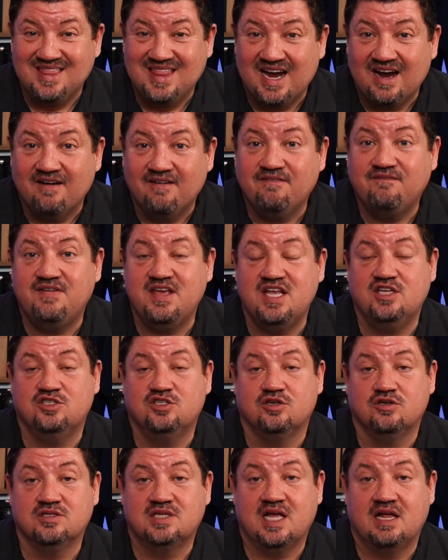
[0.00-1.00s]
their
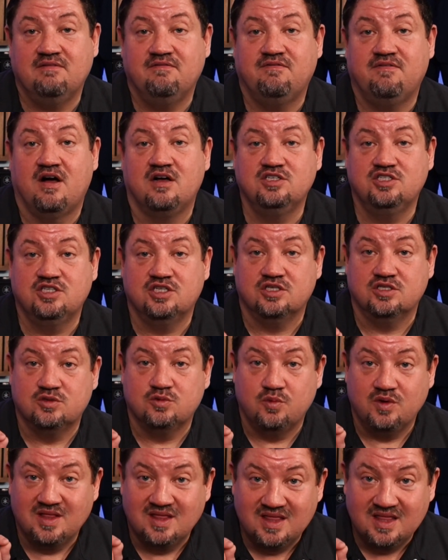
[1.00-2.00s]
features and functions,
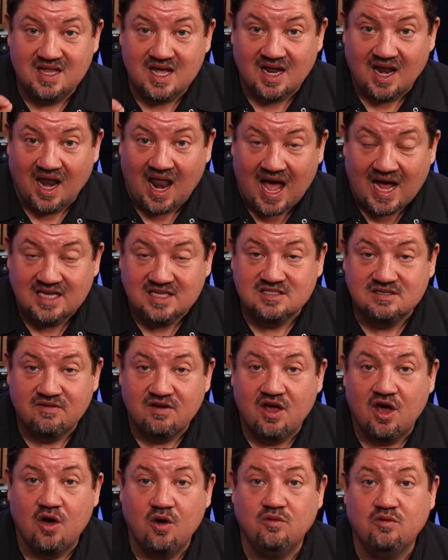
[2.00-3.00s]
with their lines of
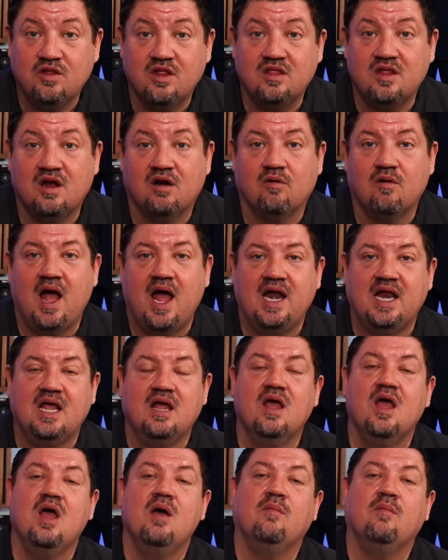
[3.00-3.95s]
code that they're writing.